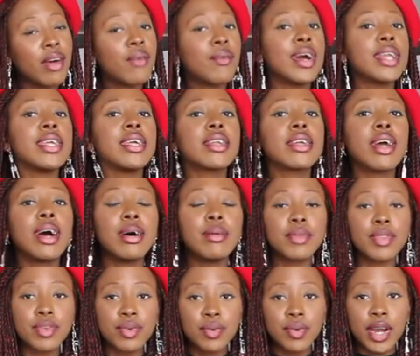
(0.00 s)
when it
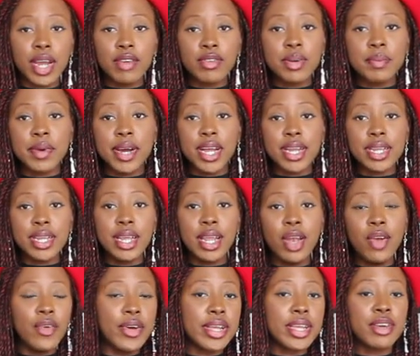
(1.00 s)
comes to everybody
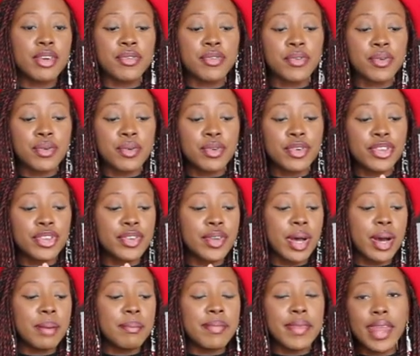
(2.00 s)
looking for
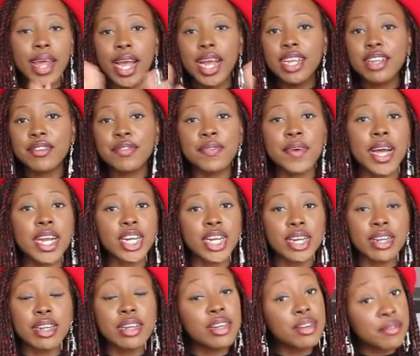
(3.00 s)
some nice
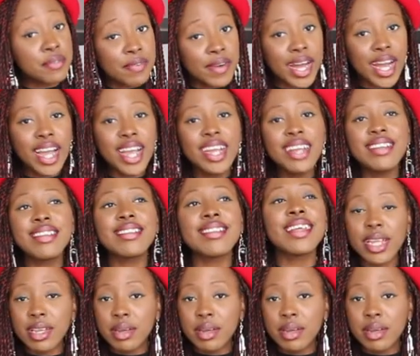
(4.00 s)
fashion advice.